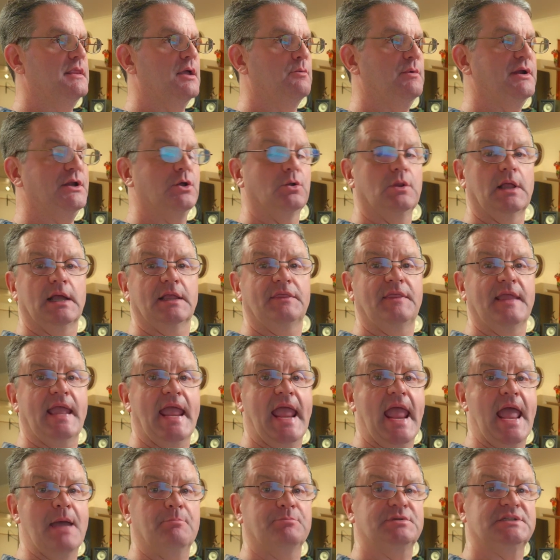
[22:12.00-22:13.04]
that we don't like the
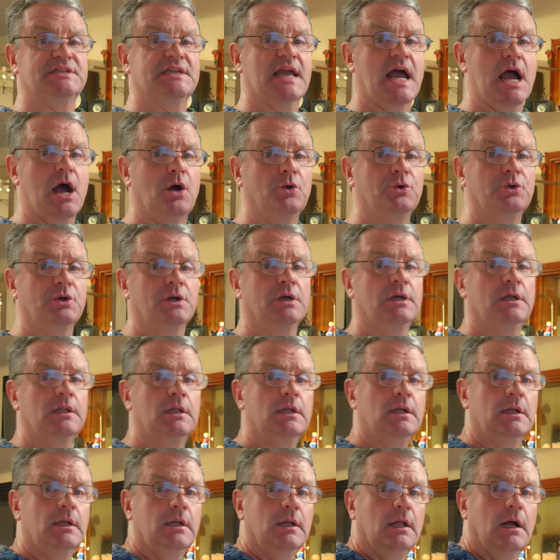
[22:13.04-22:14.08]
amp sound.
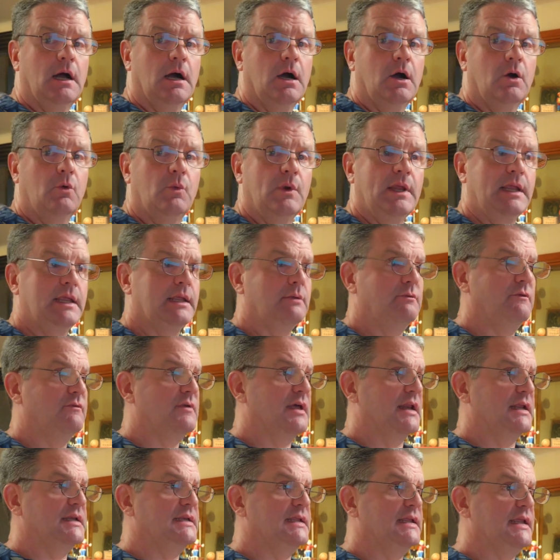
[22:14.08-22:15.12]
We've
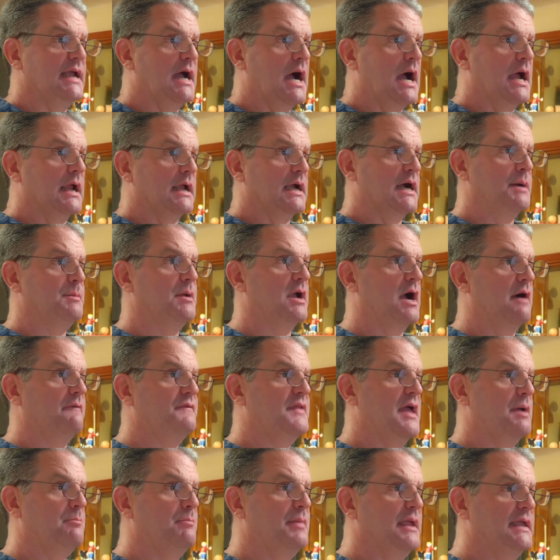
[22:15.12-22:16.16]
got a DI coming off
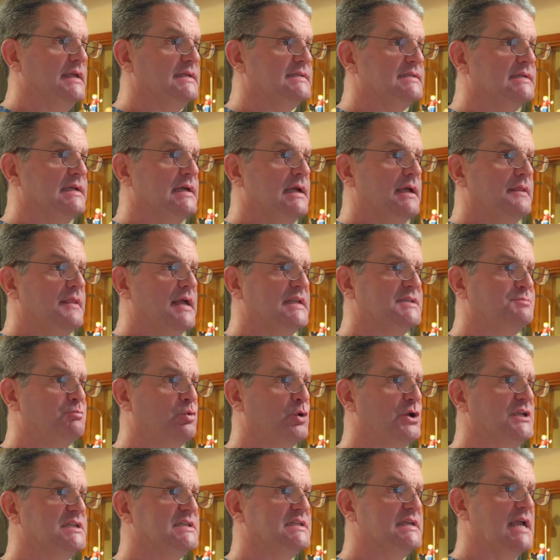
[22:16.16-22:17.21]
that bass. That's
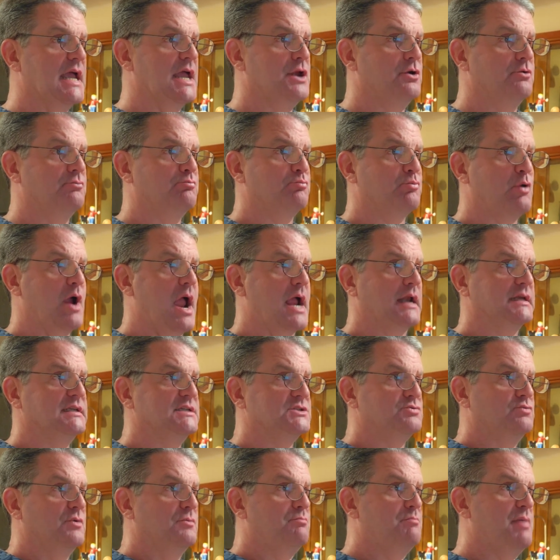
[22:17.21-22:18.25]
pretty standard
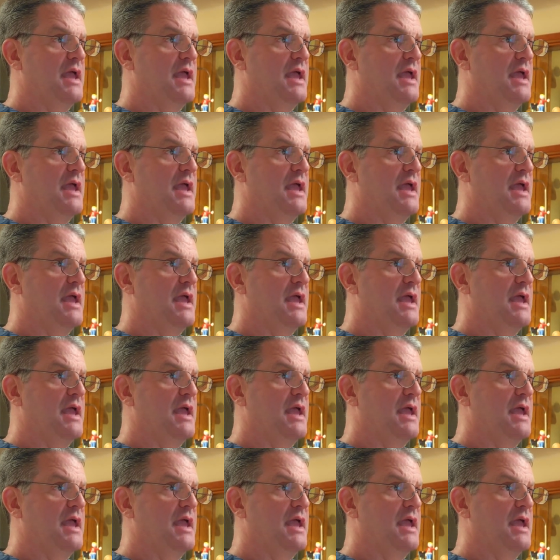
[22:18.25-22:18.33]
practice with